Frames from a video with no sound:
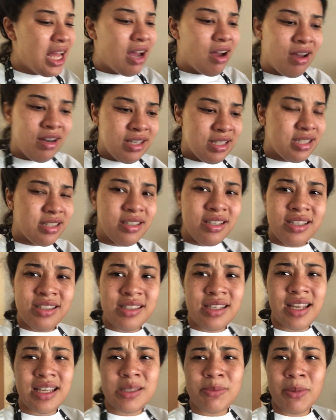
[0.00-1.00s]
Honestly,
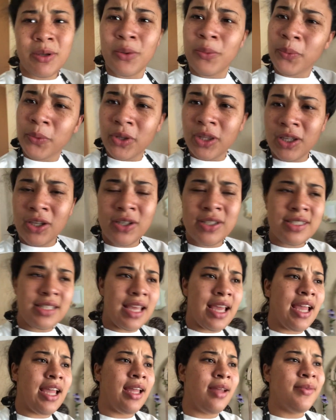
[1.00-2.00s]
today's been a really good
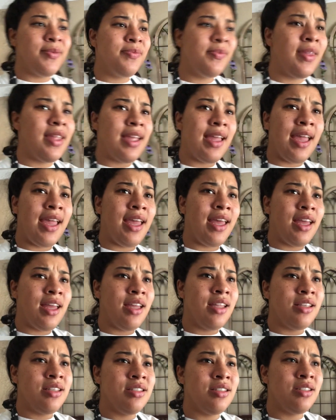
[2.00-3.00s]
day.
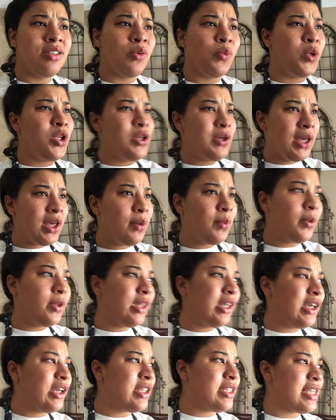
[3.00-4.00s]
And when you get
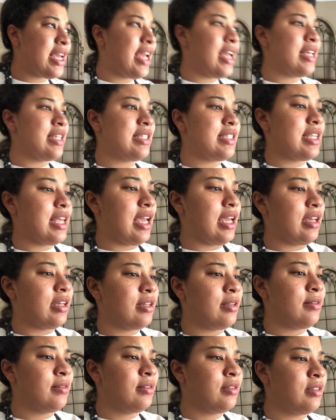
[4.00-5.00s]
really good days, like
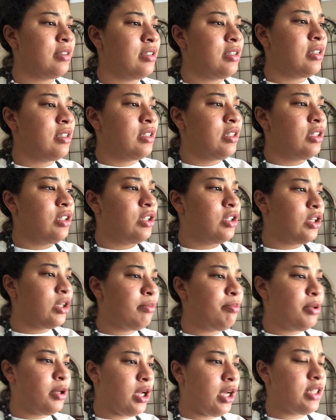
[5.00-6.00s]

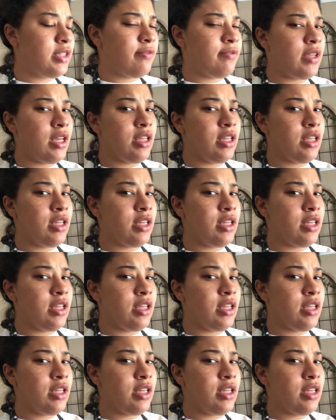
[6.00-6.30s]
good productive